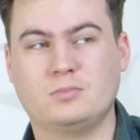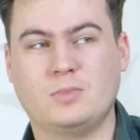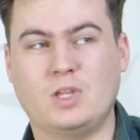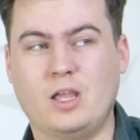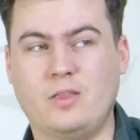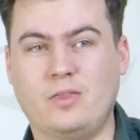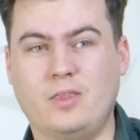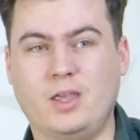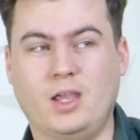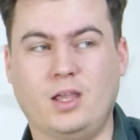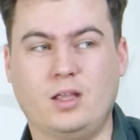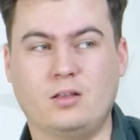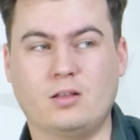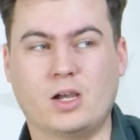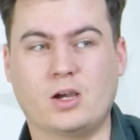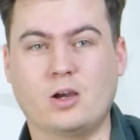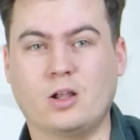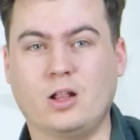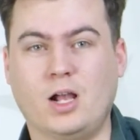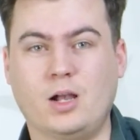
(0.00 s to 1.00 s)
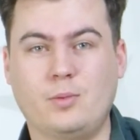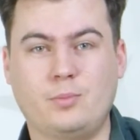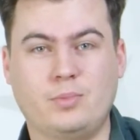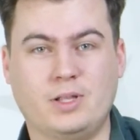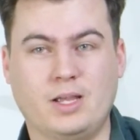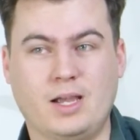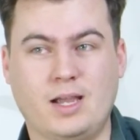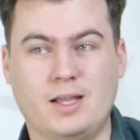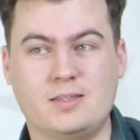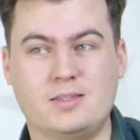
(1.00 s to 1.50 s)
And then I got up
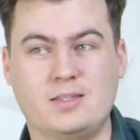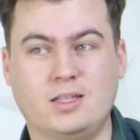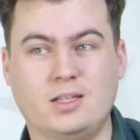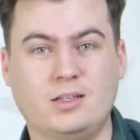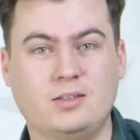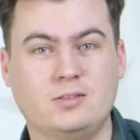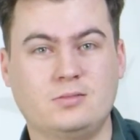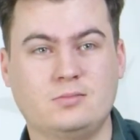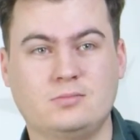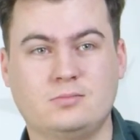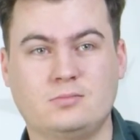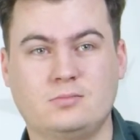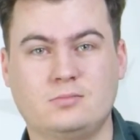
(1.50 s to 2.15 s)
and I had dinner.